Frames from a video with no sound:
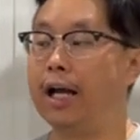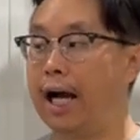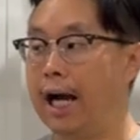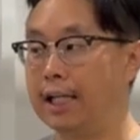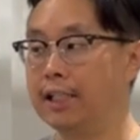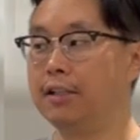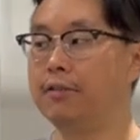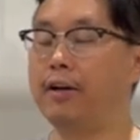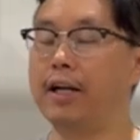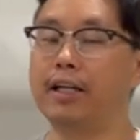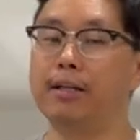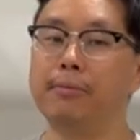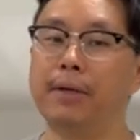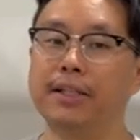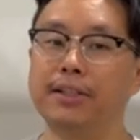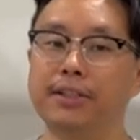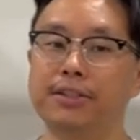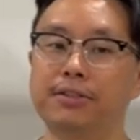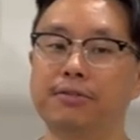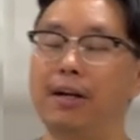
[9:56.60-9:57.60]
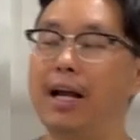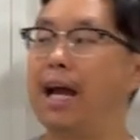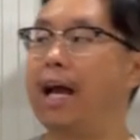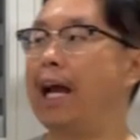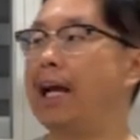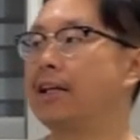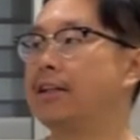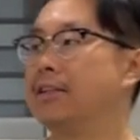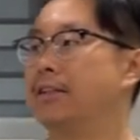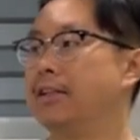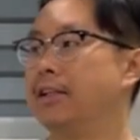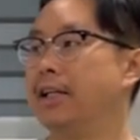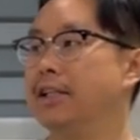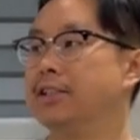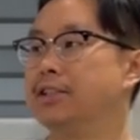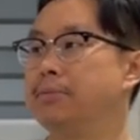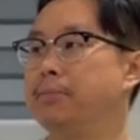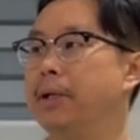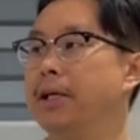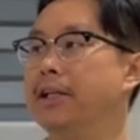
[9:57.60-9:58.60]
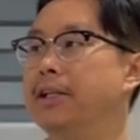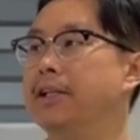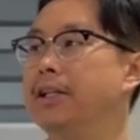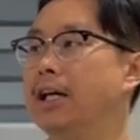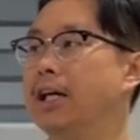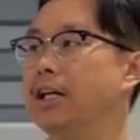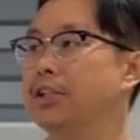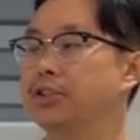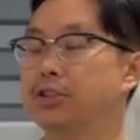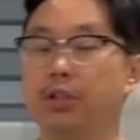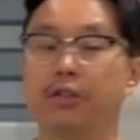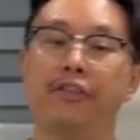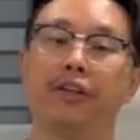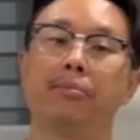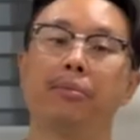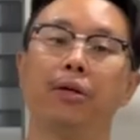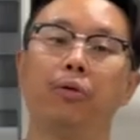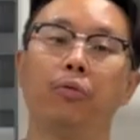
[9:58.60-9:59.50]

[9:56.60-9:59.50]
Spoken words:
highly recommend this rack. It's been serving me